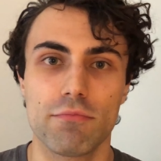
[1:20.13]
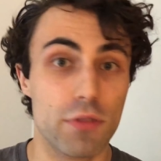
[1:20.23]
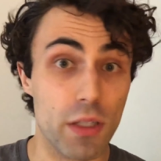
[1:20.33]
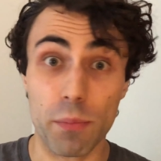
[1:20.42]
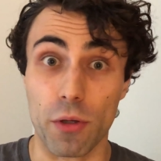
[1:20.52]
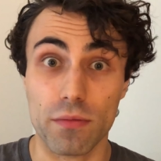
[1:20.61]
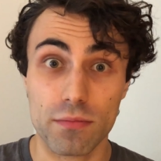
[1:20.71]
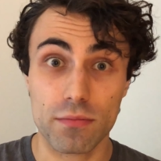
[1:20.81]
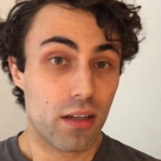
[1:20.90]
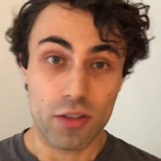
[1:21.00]
Simple.
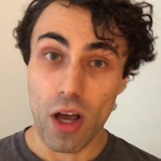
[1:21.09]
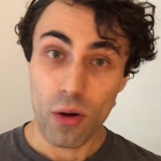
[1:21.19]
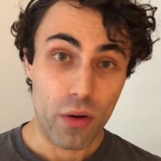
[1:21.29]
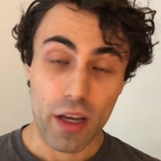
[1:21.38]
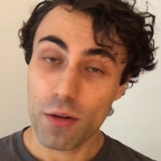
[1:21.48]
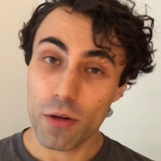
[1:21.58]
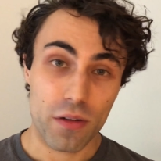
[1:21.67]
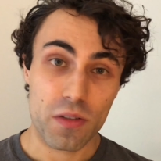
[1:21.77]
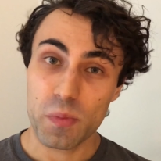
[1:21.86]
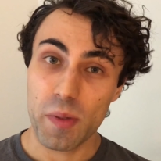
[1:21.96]
So, in
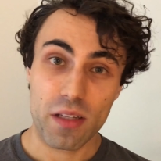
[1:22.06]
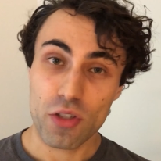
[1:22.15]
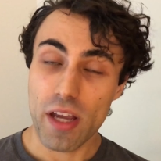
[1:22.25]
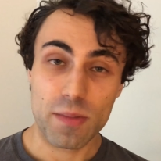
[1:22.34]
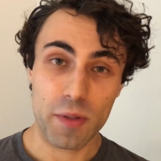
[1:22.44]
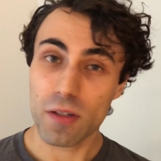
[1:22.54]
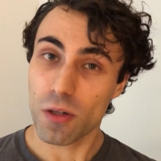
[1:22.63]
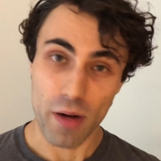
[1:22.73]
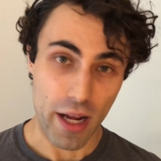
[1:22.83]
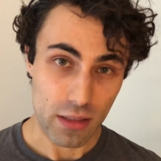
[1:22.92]
order to speak Shakespeare
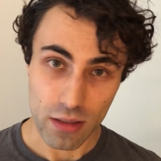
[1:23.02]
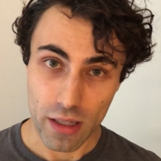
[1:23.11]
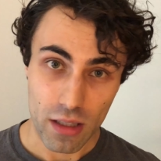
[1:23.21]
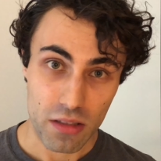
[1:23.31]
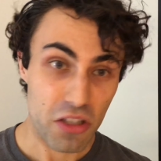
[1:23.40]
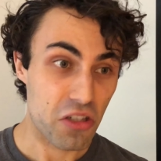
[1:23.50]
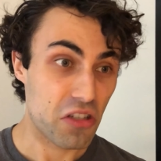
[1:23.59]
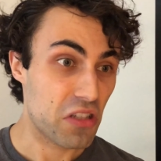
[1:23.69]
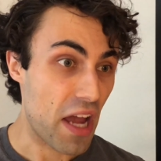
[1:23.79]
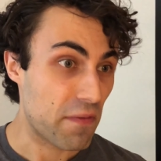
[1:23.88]
correctly, you
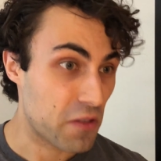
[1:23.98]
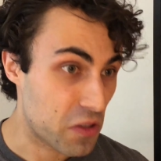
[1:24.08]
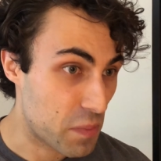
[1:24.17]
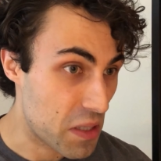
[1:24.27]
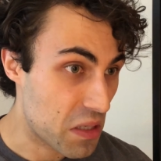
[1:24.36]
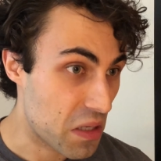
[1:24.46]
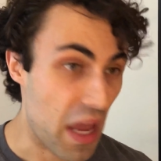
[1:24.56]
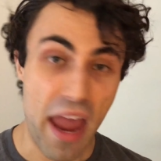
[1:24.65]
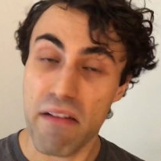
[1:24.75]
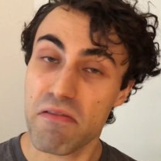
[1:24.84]
just have to
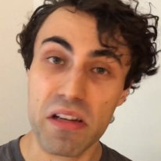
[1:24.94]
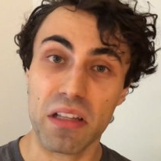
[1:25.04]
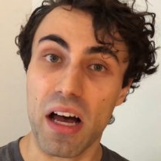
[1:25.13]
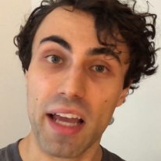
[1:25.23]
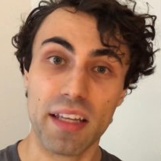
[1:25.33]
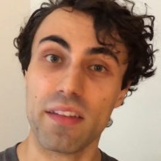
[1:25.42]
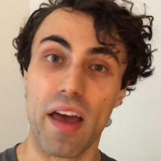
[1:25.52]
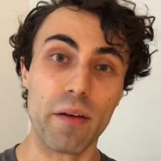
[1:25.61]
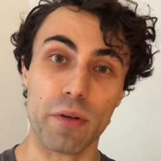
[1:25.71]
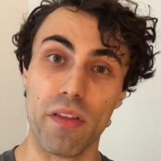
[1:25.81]
speak every line in
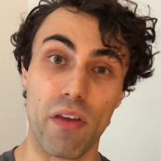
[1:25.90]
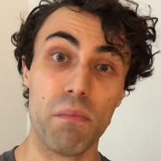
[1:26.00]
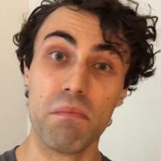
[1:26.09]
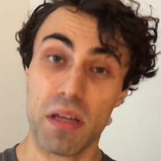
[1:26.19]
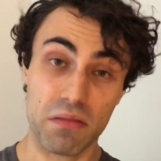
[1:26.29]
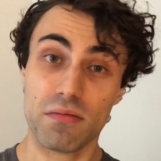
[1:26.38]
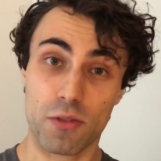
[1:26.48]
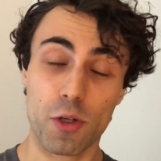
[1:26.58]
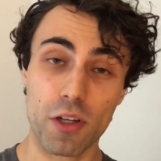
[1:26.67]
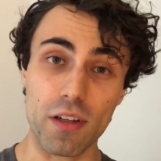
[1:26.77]
that rhythm
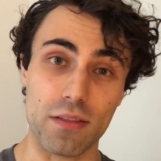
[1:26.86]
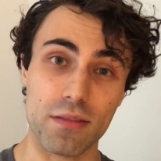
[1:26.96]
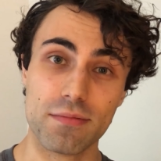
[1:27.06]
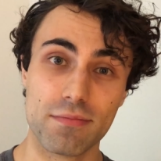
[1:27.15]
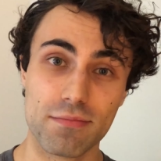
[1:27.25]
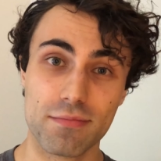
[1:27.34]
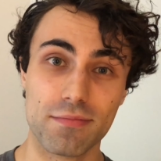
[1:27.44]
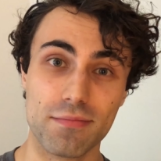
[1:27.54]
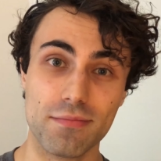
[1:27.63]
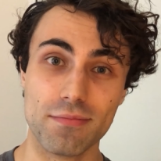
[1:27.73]
and you're good.
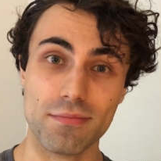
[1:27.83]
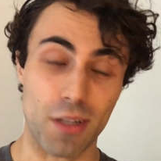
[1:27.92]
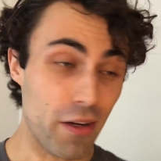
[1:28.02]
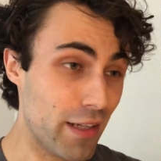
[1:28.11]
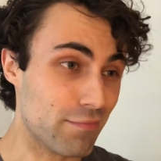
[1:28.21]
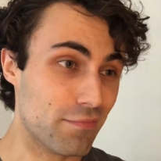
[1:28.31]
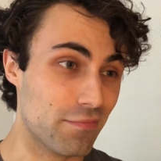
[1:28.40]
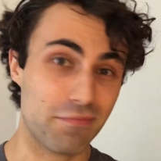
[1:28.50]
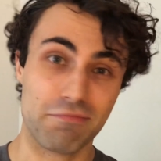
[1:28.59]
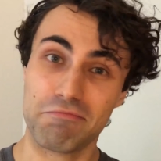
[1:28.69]
All right,
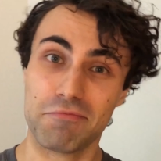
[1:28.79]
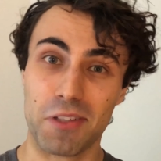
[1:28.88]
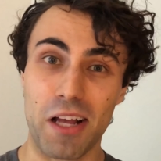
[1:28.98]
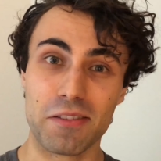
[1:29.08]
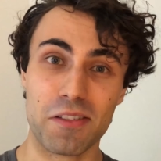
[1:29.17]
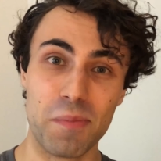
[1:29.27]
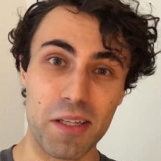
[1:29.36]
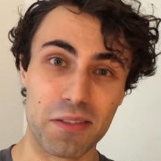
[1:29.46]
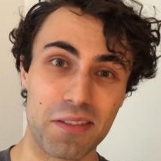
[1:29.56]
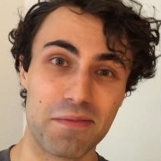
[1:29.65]
class
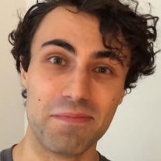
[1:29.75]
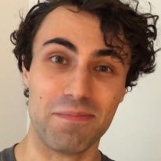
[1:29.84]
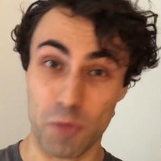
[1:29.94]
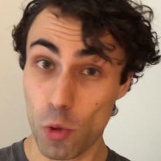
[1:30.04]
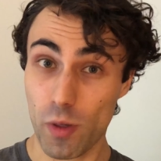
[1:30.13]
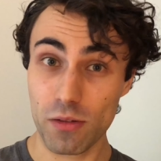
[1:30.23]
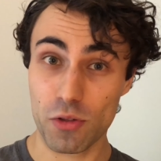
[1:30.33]
dismissed. You win